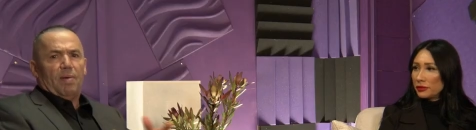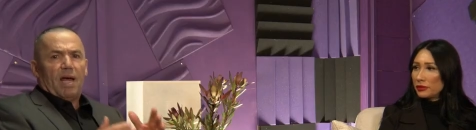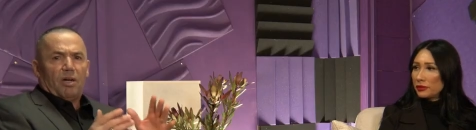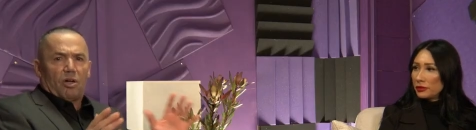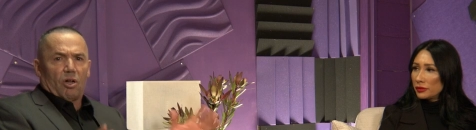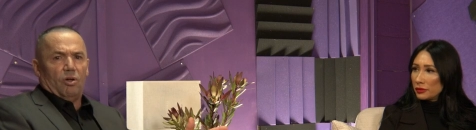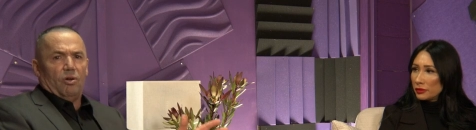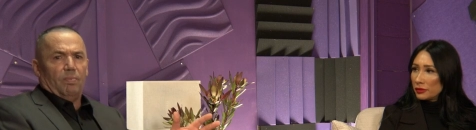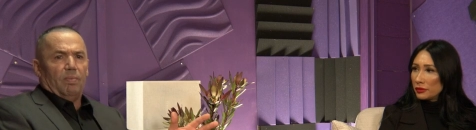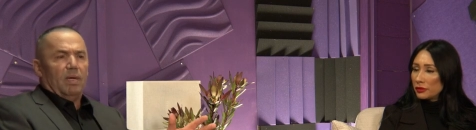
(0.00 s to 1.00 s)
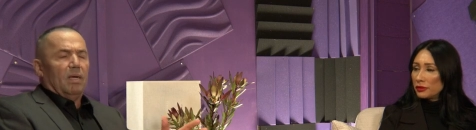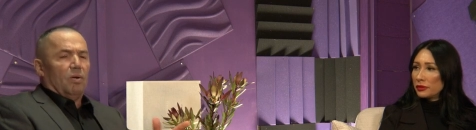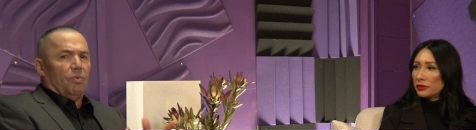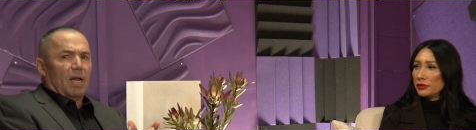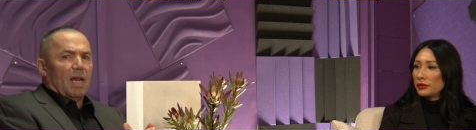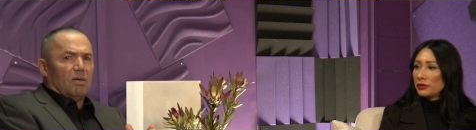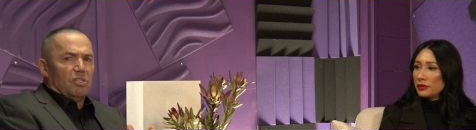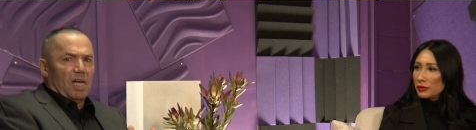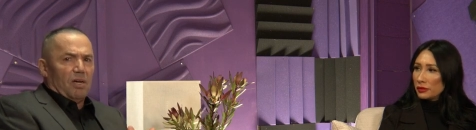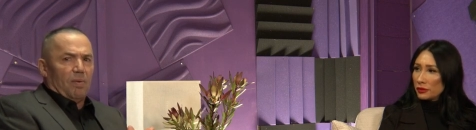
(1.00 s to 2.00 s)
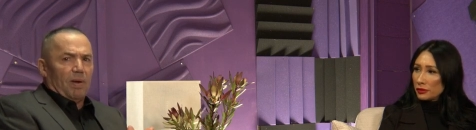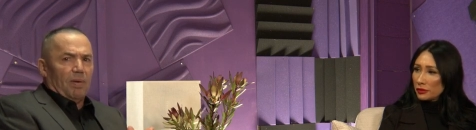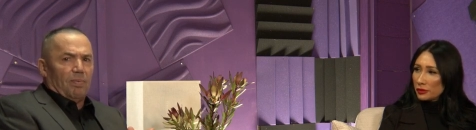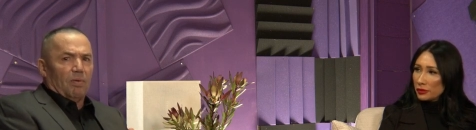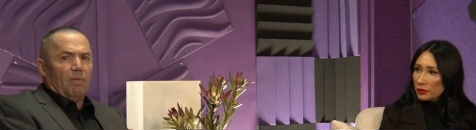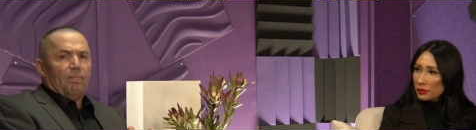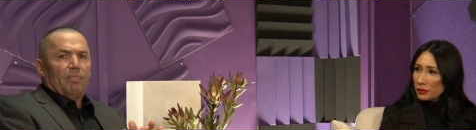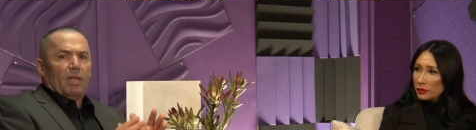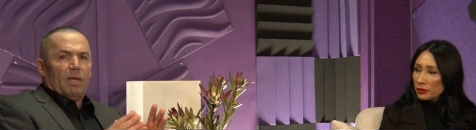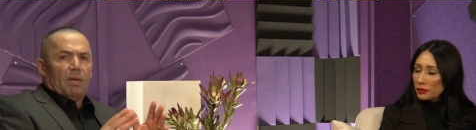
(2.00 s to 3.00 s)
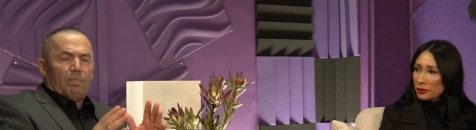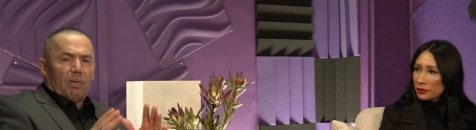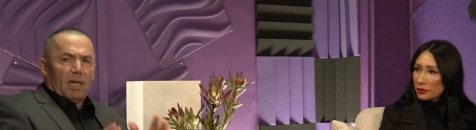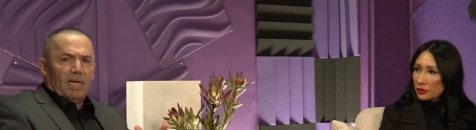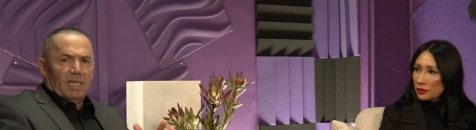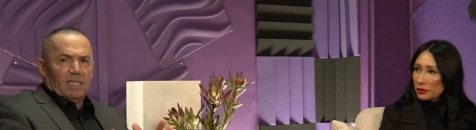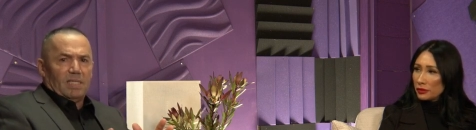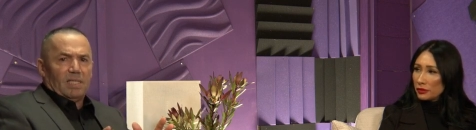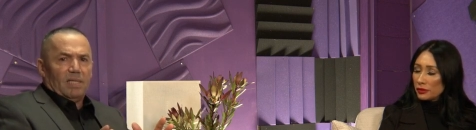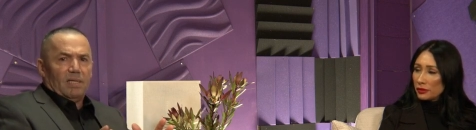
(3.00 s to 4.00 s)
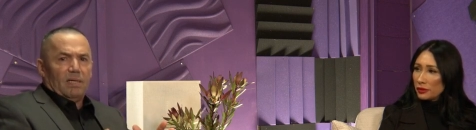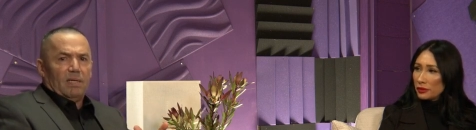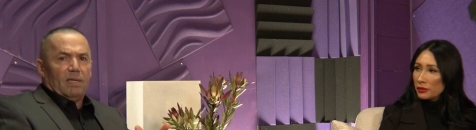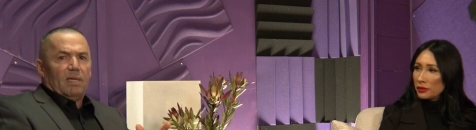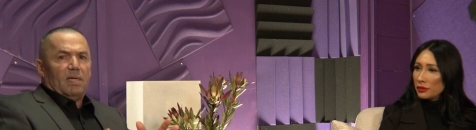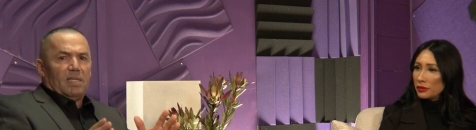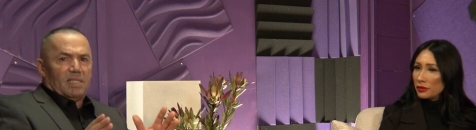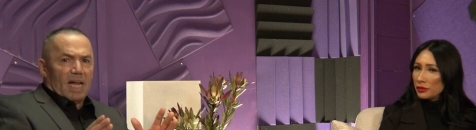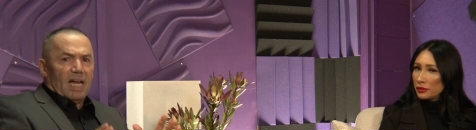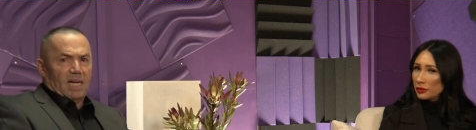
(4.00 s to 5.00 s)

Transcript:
Speaker 1: and gloom. What I like to say to people, please stay